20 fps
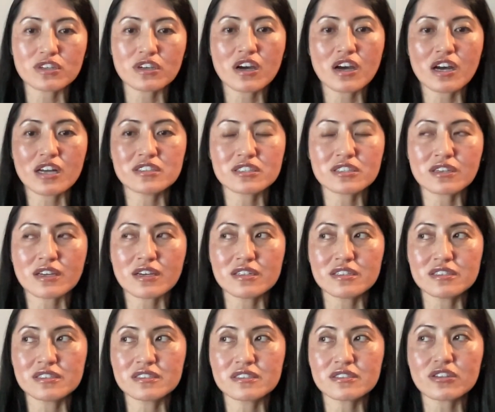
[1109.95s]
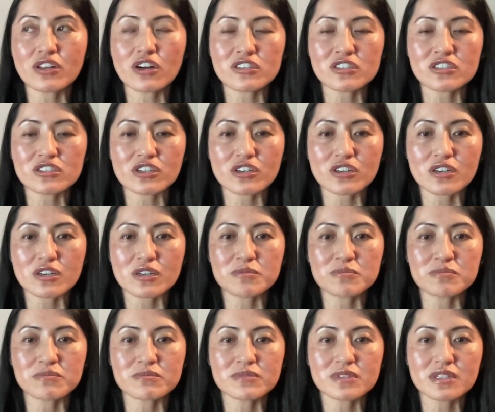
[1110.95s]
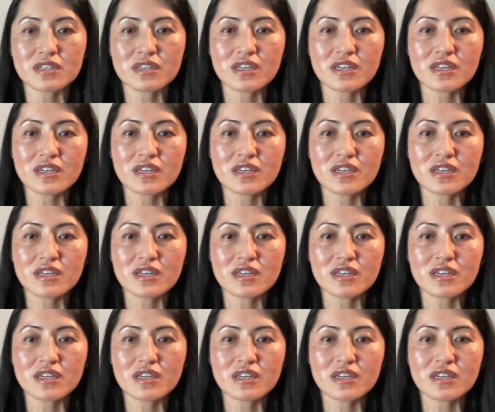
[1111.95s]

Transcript: and cons on long term,